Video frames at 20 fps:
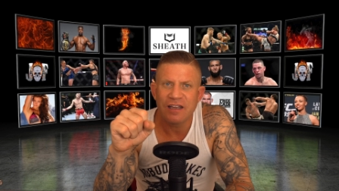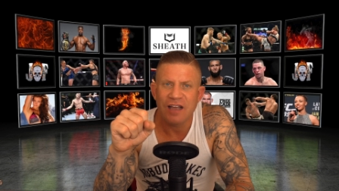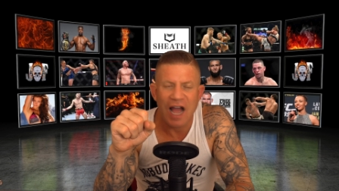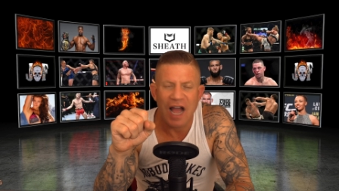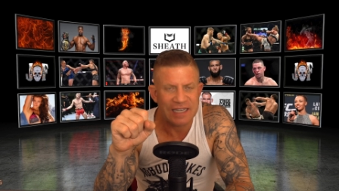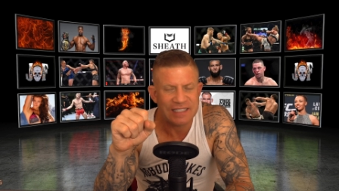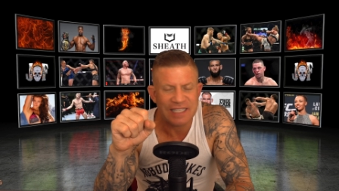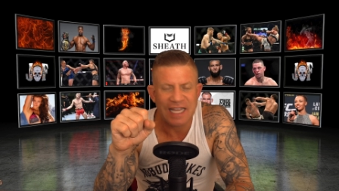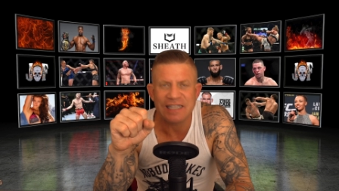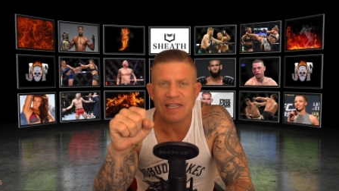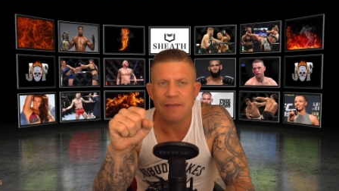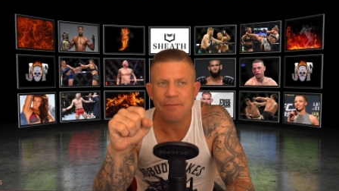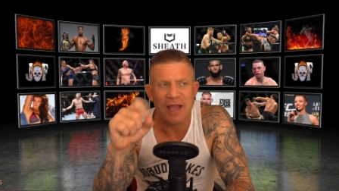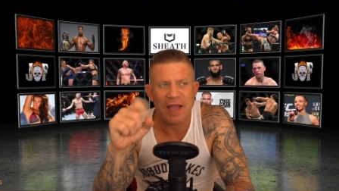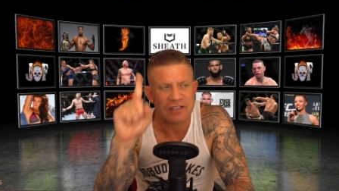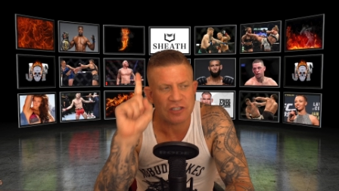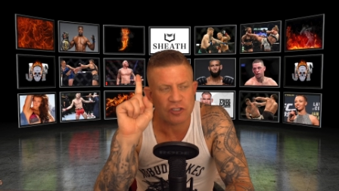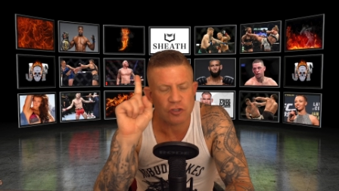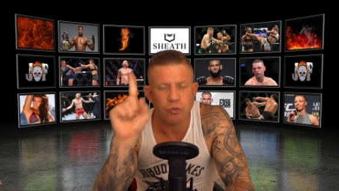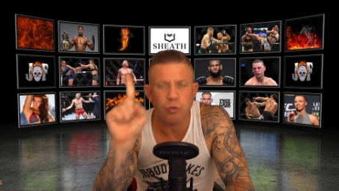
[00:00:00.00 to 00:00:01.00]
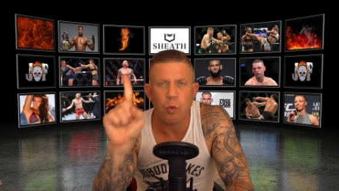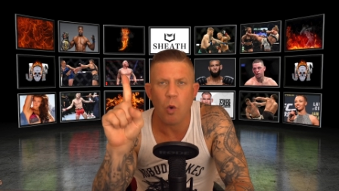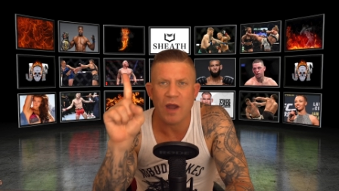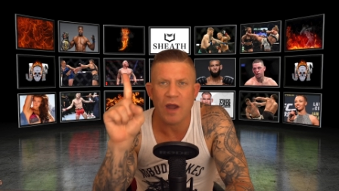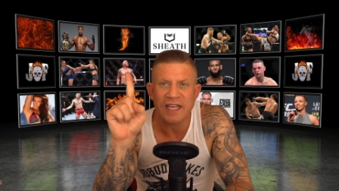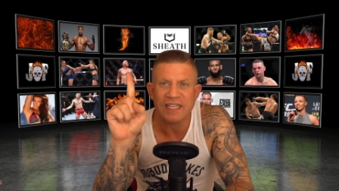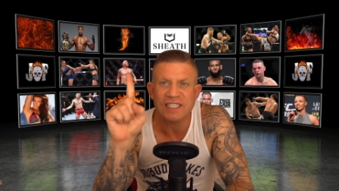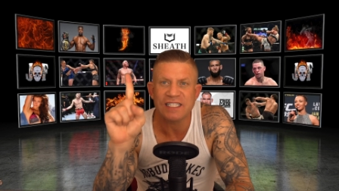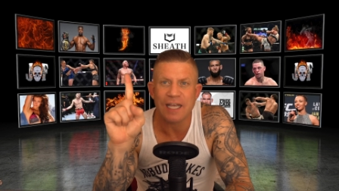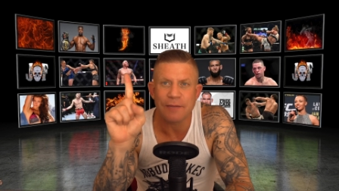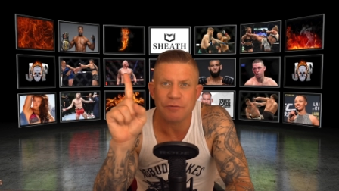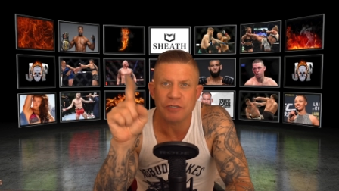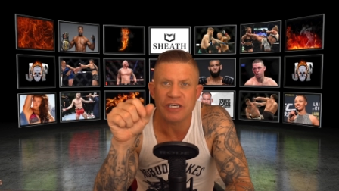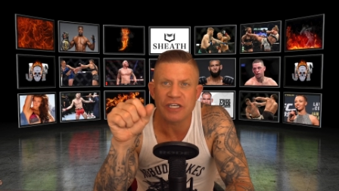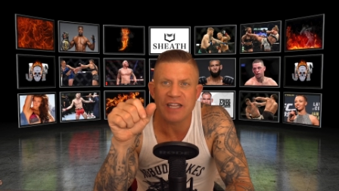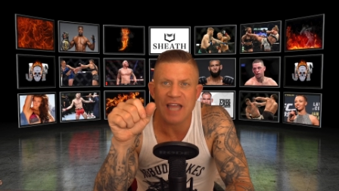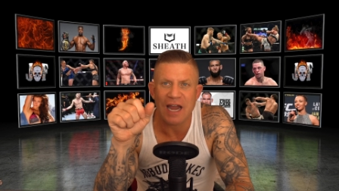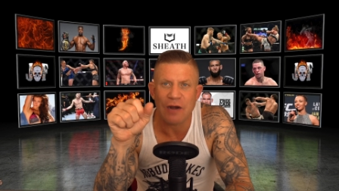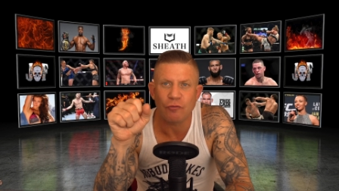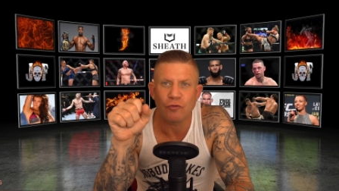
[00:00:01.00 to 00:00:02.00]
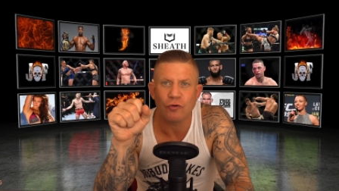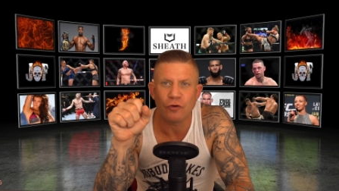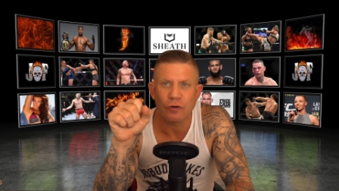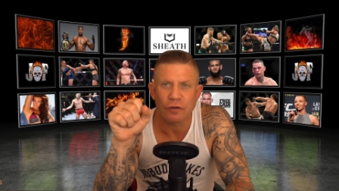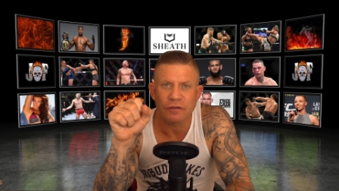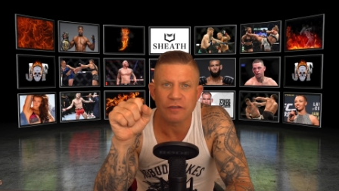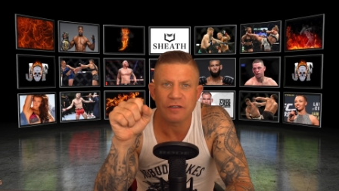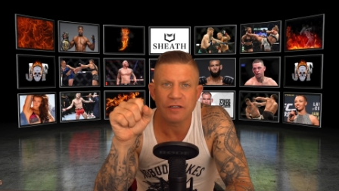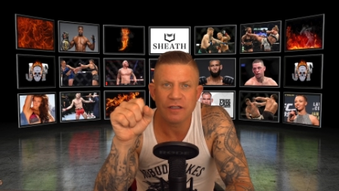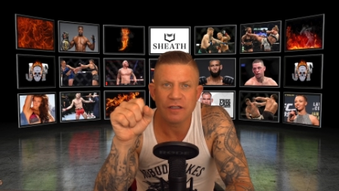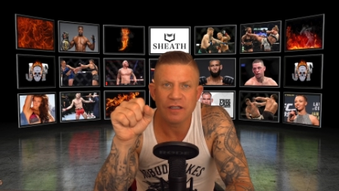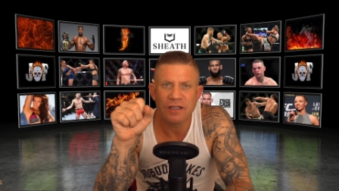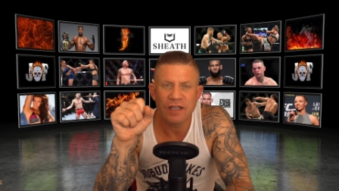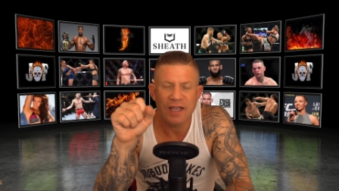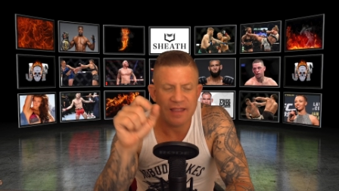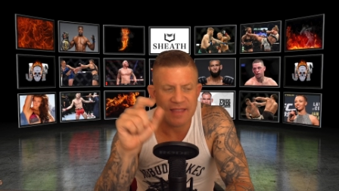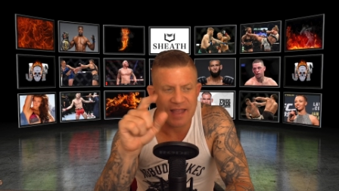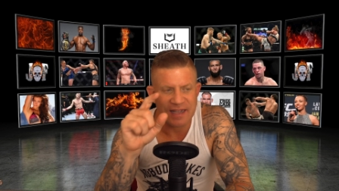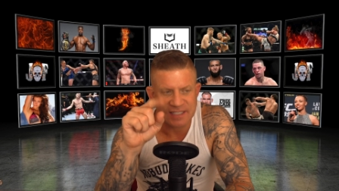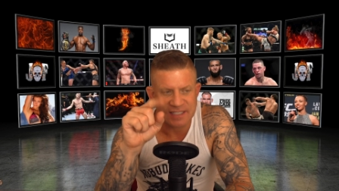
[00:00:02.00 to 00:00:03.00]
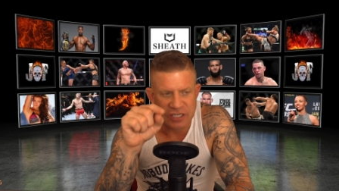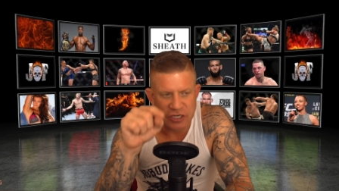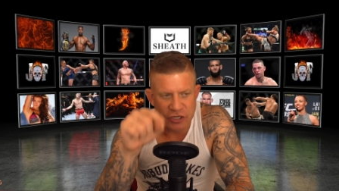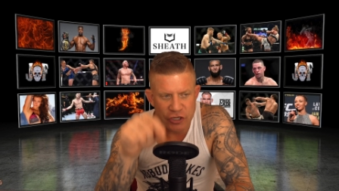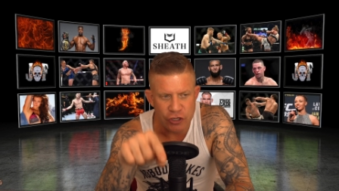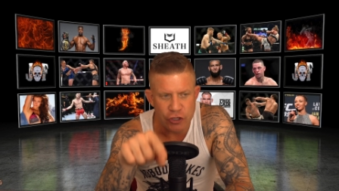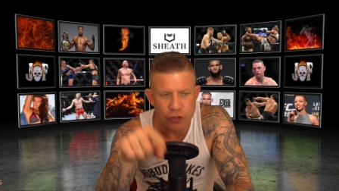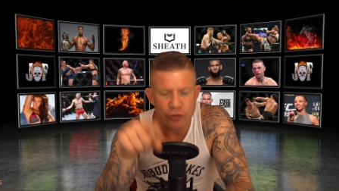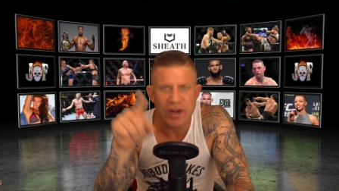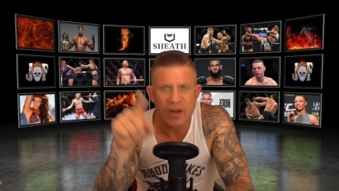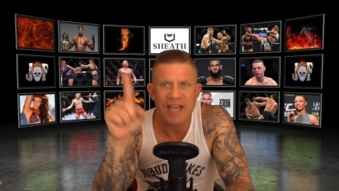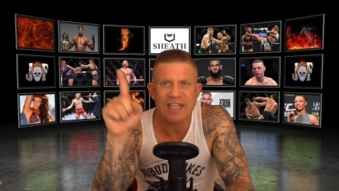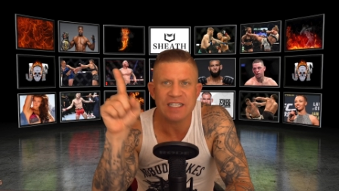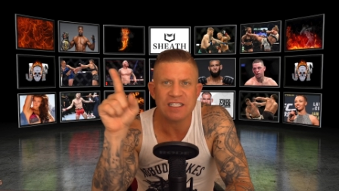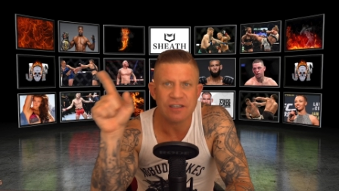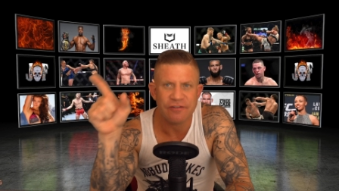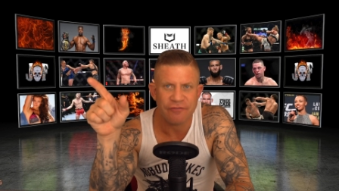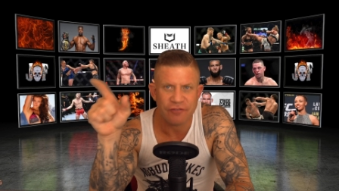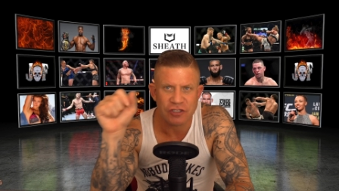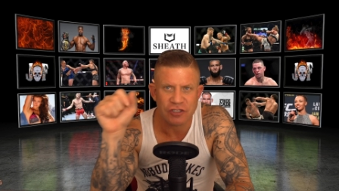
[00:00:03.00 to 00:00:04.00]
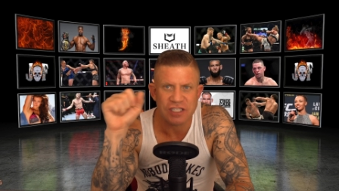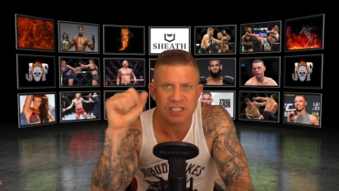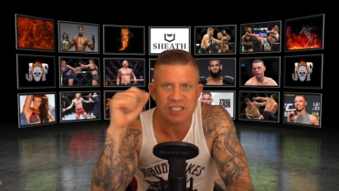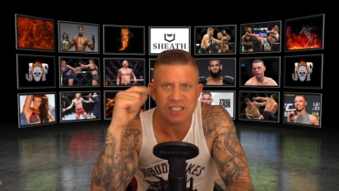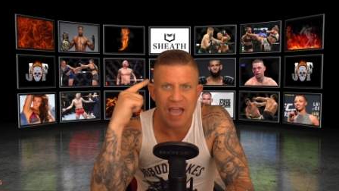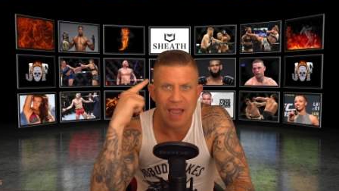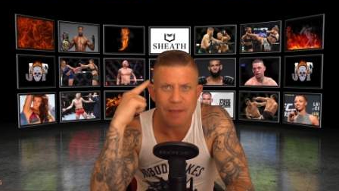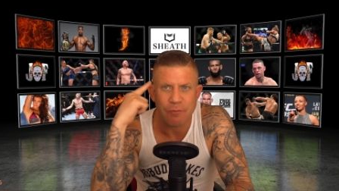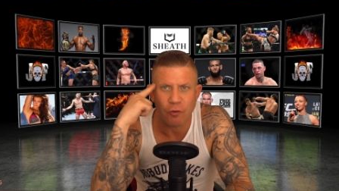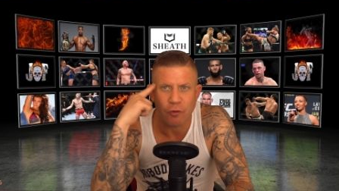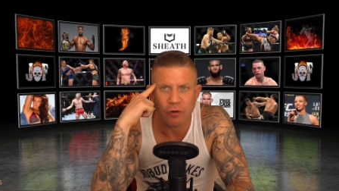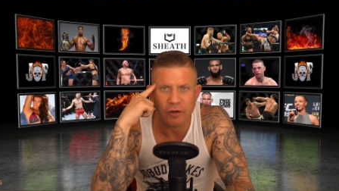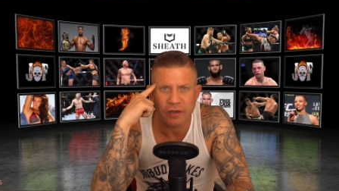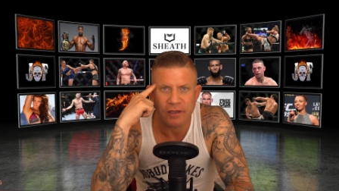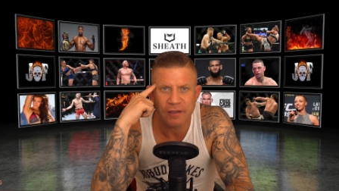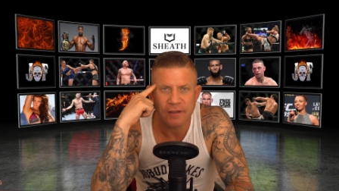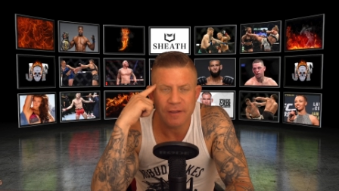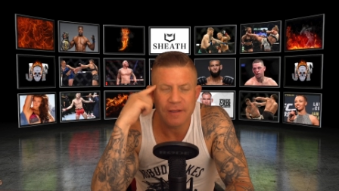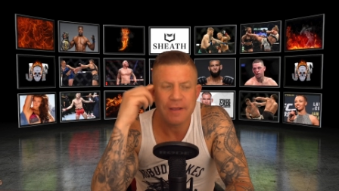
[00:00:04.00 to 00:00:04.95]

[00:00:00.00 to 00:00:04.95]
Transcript: I take that back. There's one exception to that rule, and that's Nunez versus Cyborg.